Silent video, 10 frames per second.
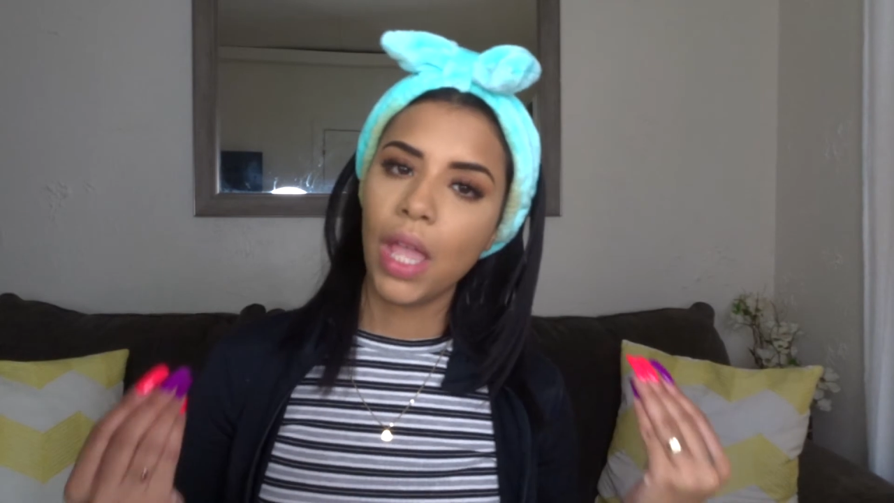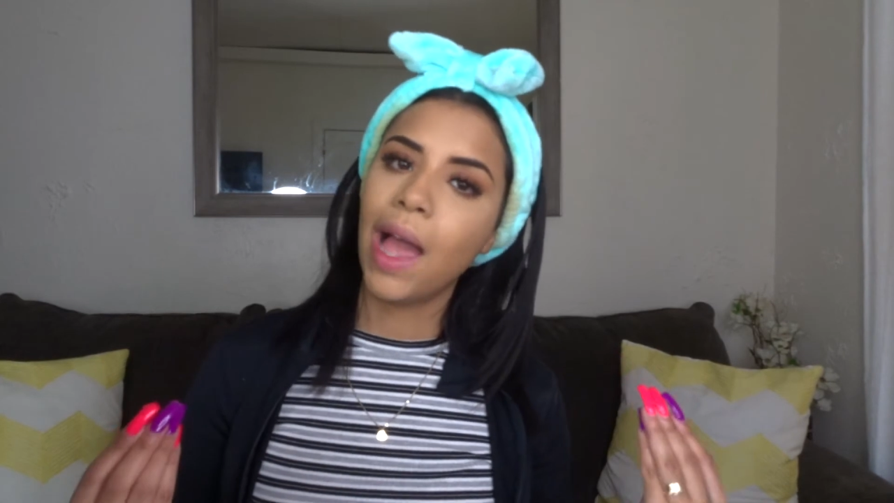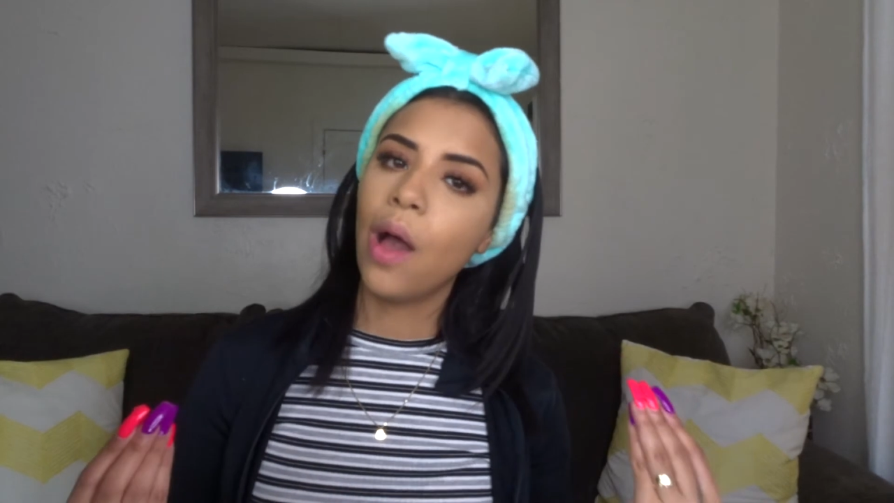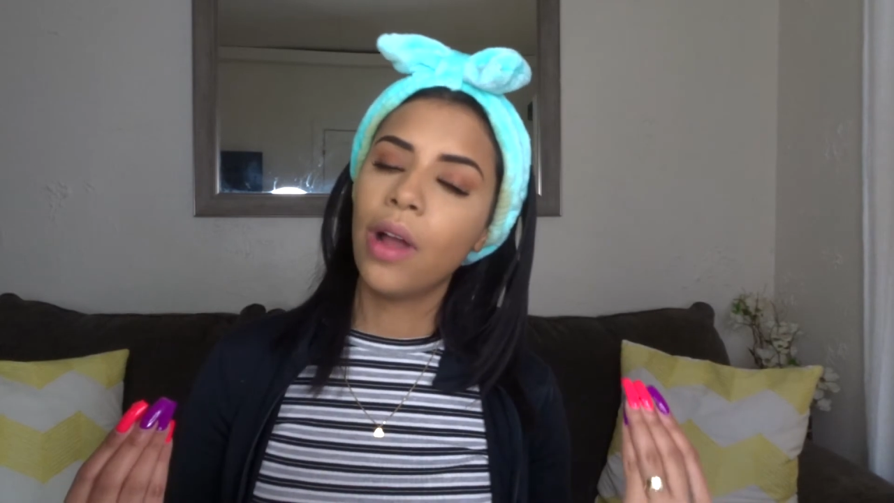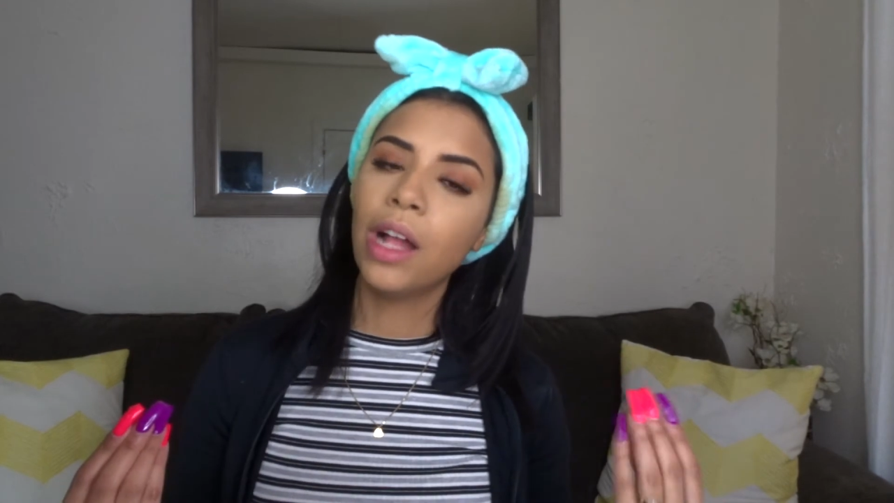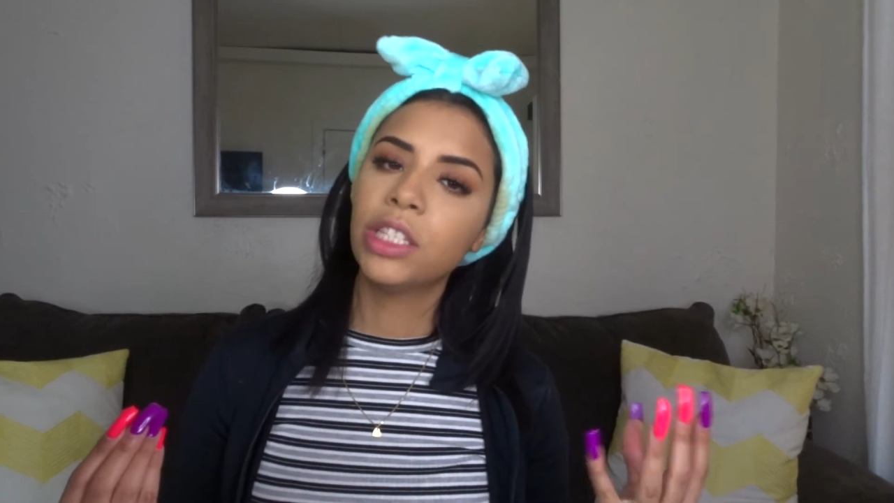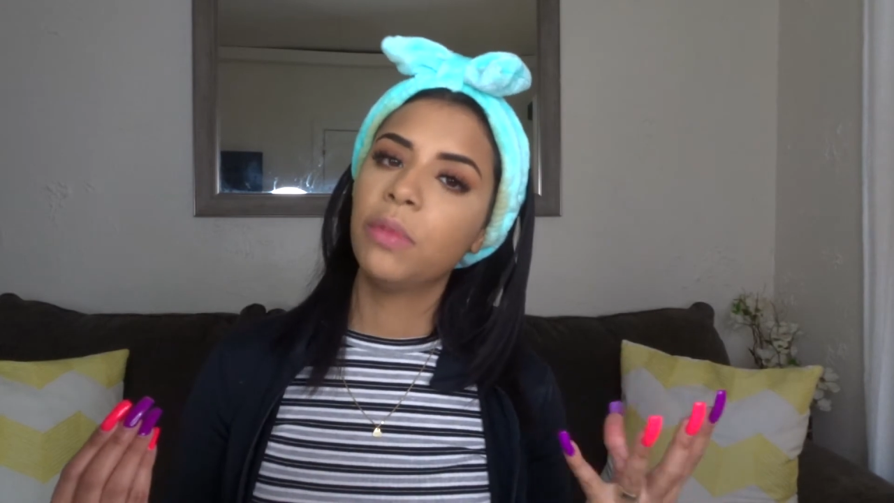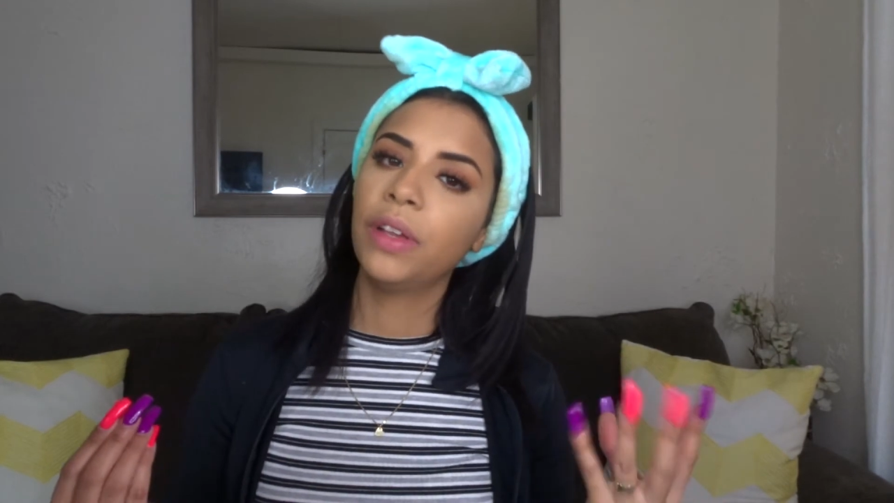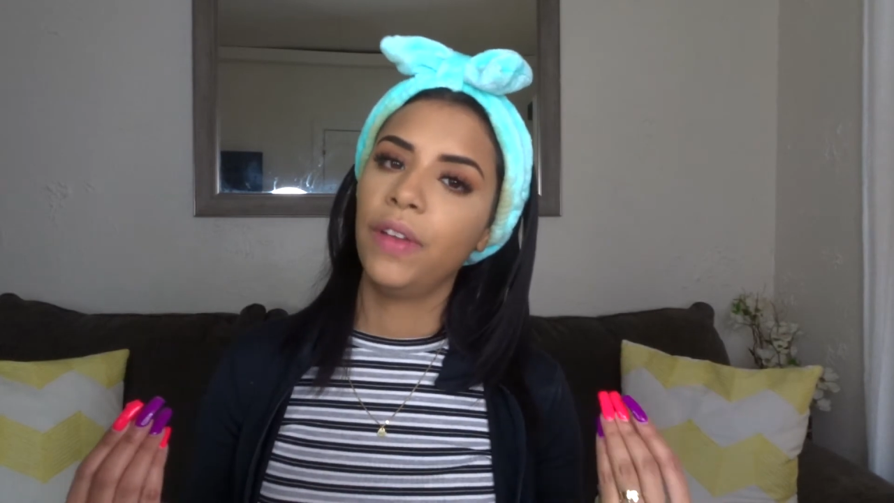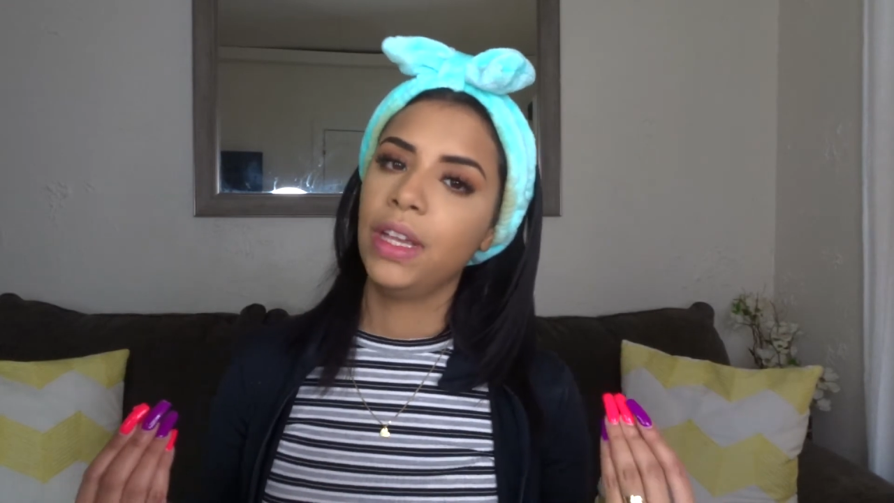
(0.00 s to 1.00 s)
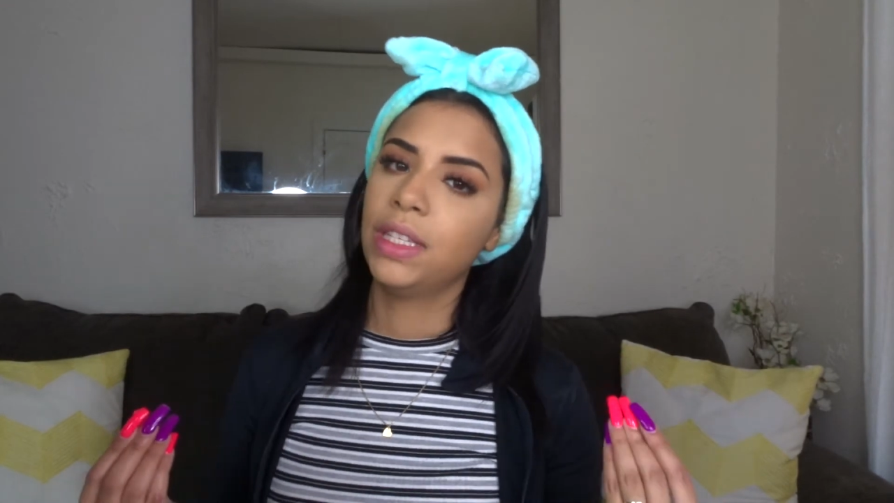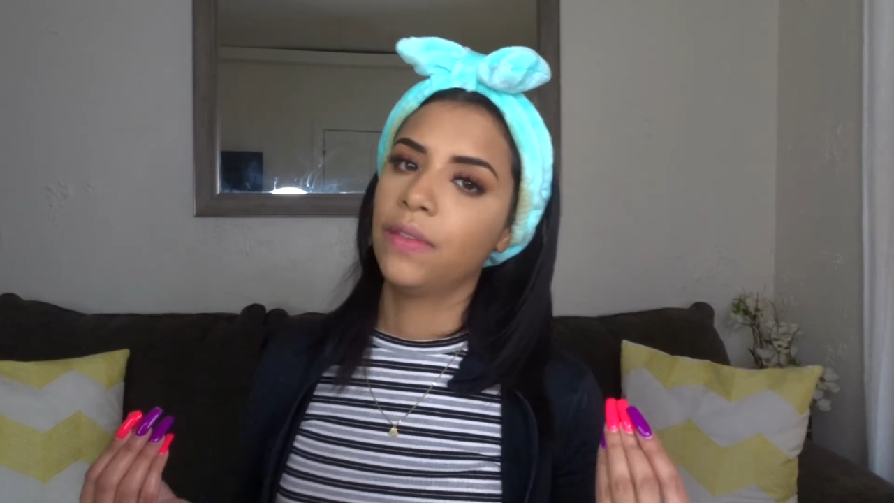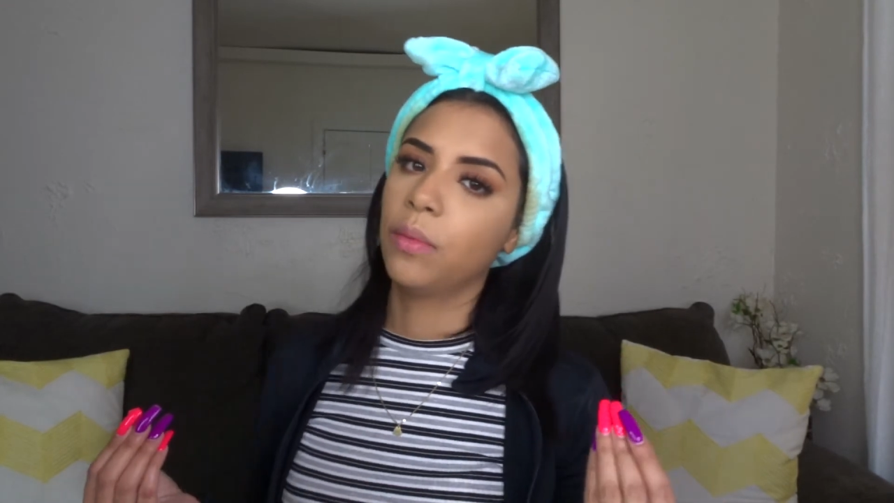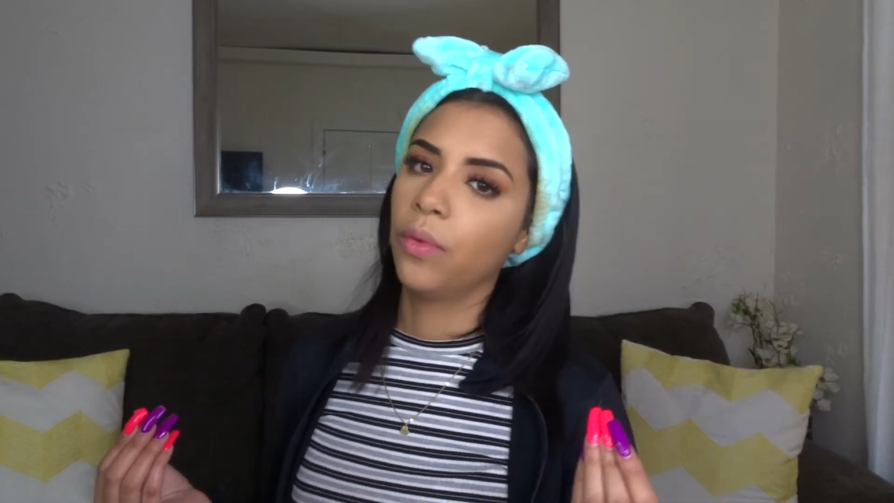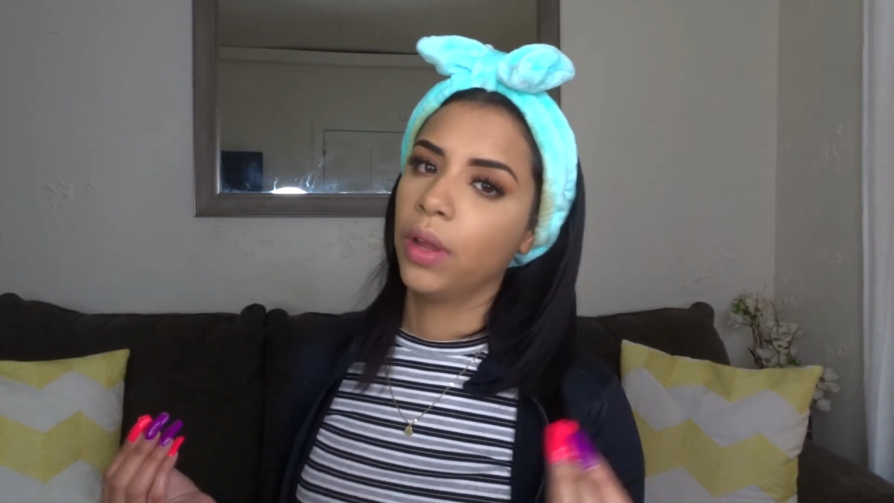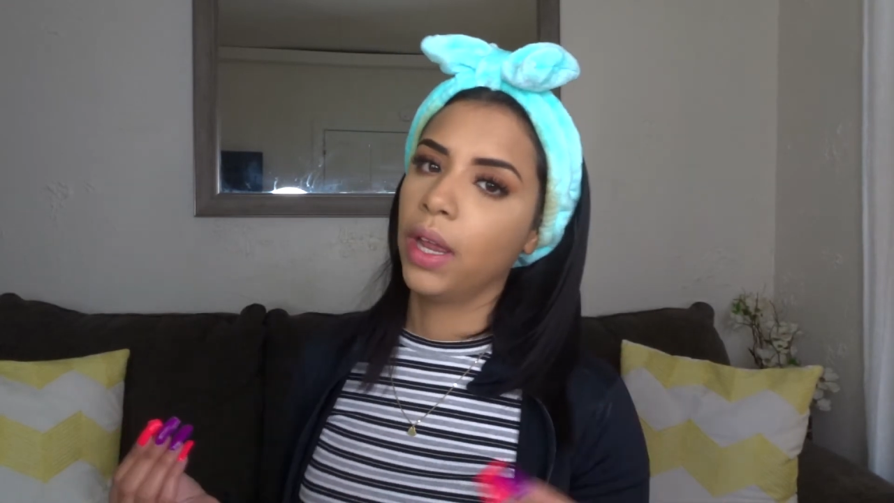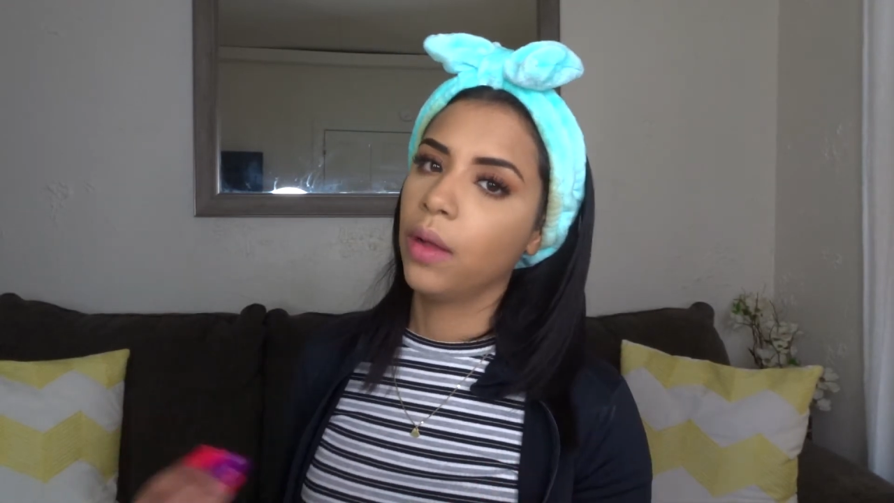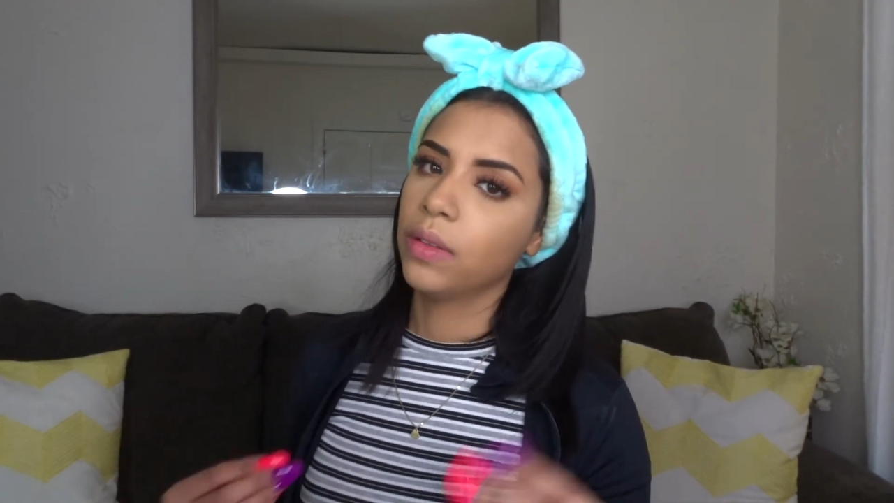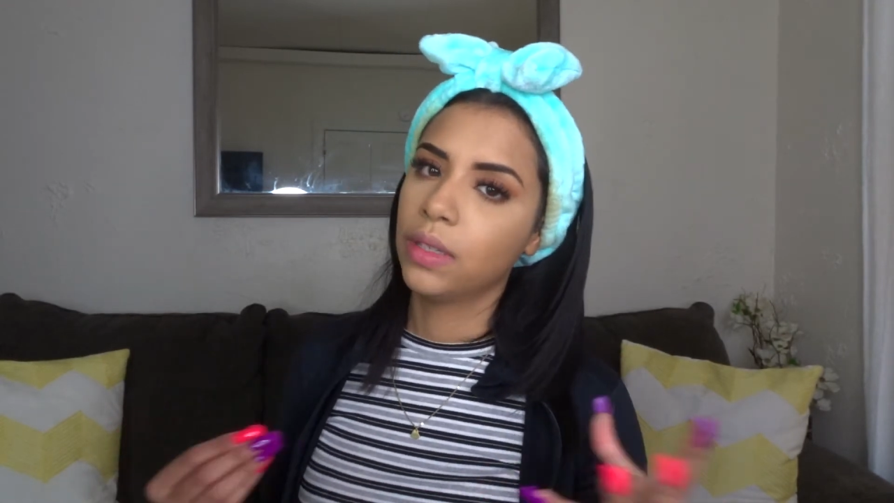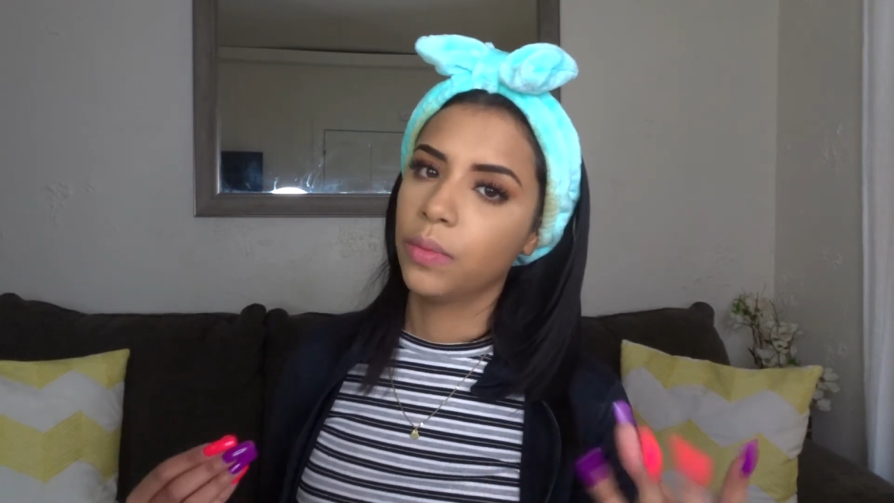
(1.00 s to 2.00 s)
I'll contour my face if I'm going
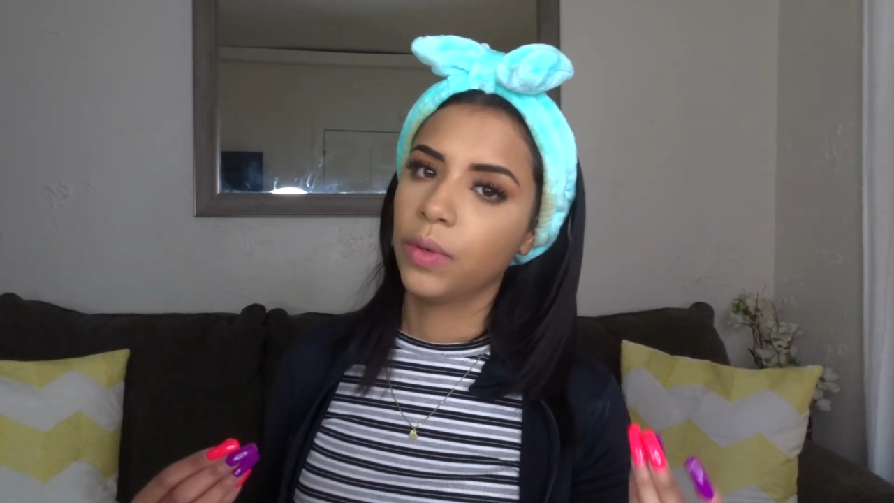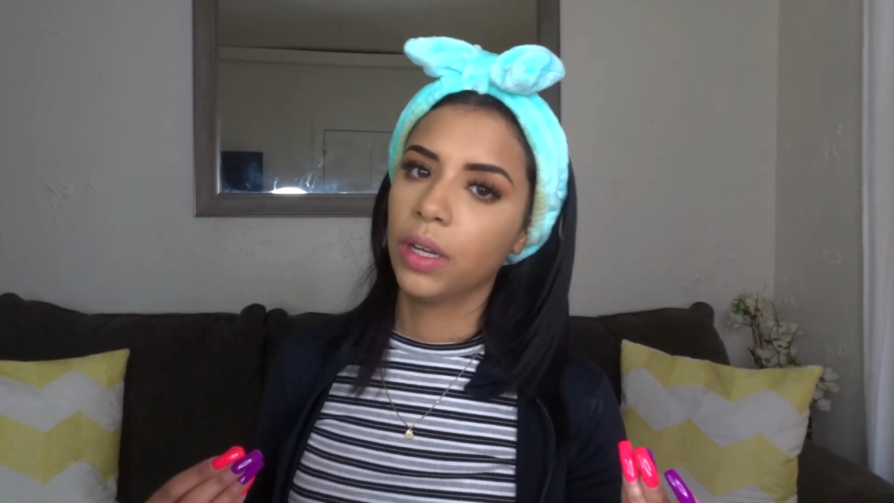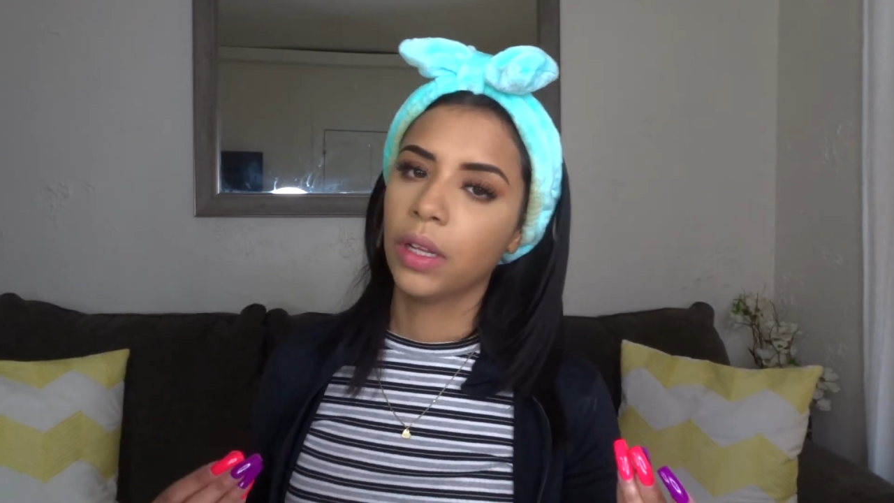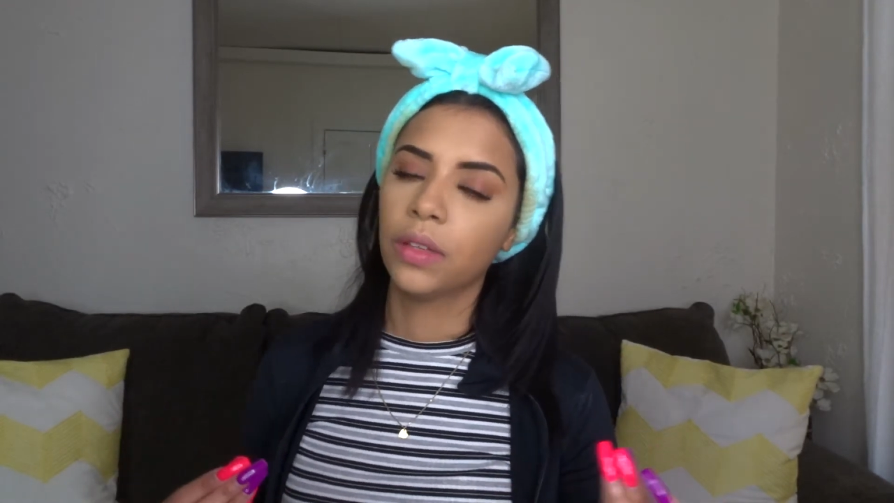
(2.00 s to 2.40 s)
out somewhere